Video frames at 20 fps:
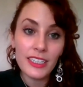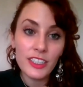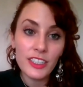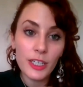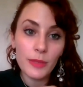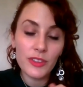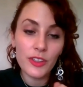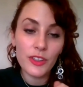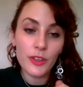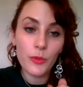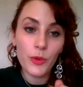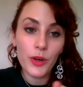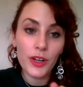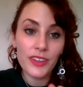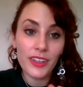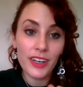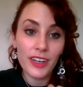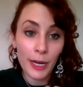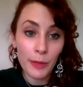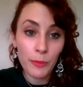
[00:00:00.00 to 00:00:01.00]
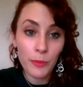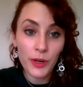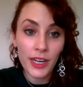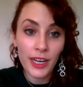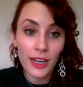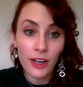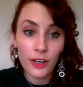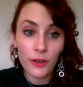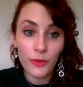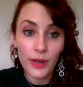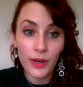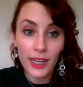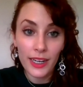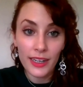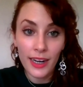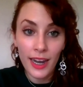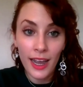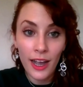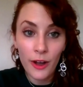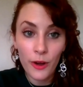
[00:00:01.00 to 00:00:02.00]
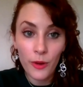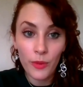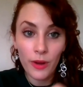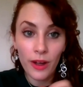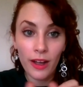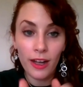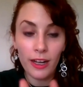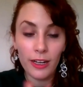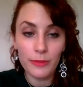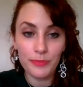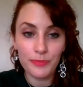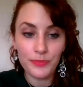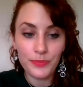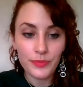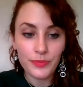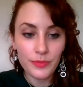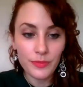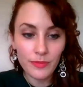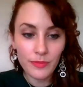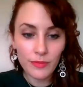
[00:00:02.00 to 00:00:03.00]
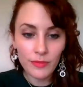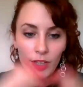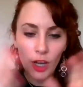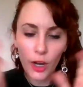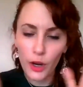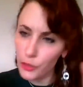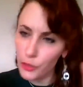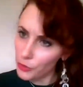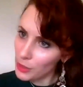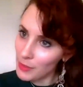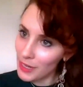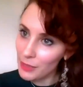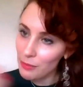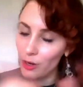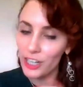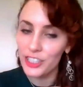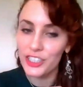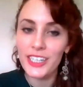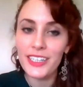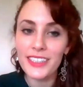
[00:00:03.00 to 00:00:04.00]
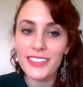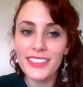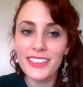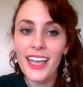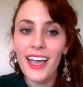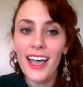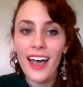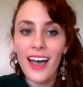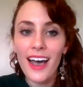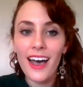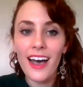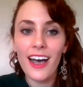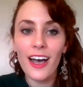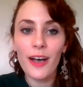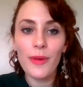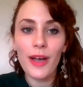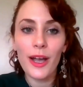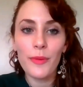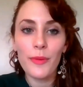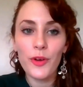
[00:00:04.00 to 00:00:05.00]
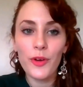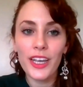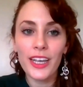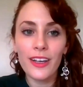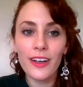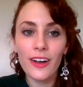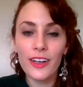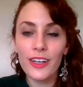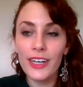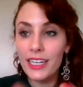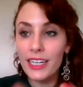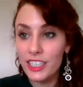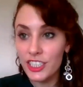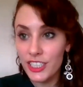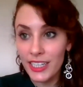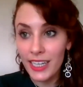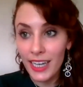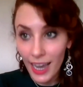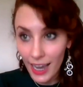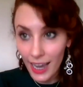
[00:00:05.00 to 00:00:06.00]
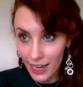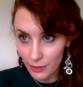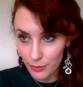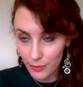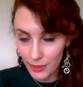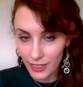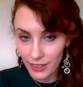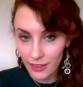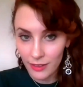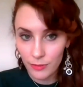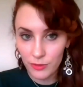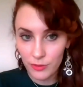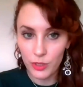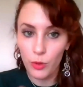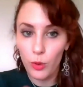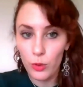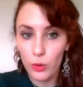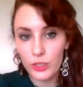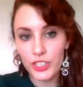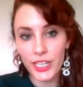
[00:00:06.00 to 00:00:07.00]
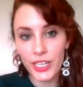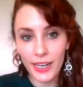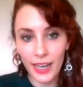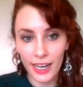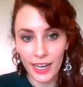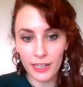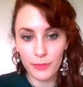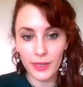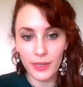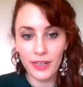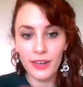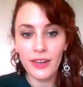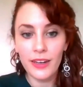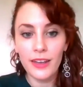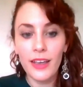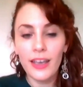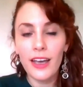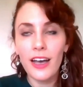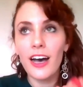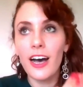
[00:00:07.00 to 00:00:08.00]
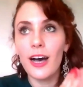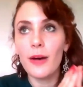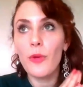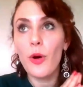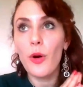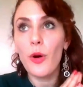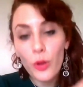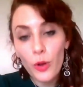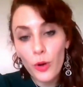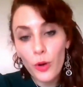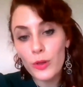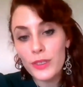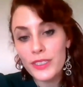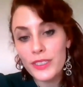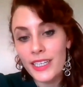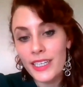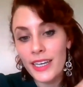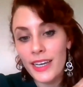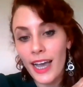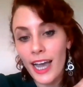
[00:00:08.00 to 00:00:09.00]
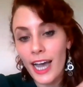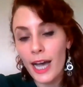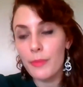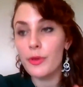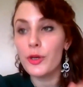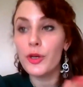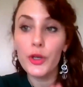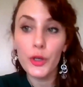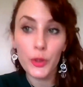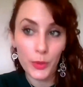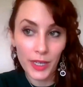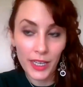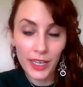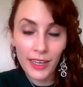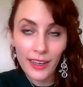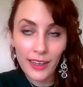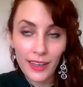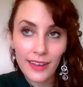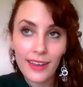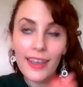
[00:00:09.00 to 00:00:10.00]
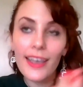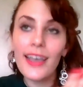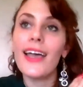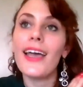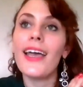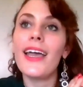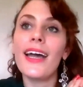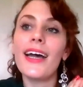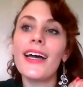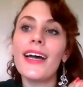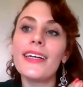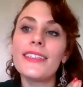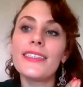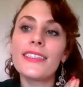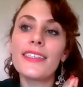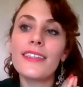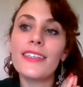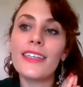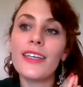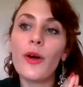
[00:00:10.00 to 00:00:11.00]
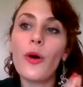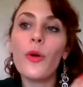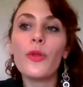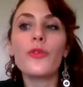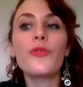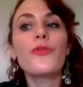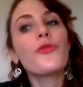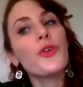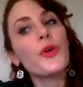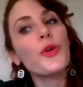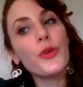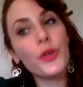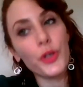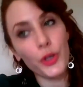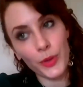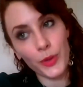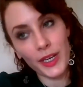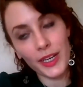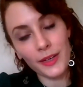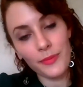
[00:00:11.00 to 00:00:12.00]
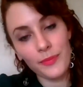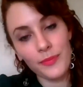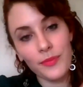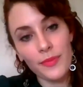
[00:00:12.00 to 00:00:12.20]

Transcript: in terms of the work that I'm working on right now, our three main projects. I'm working on HC Admin, so Holochain Admin, Holo Hosting App GUI, and the Holo Fuel GUI.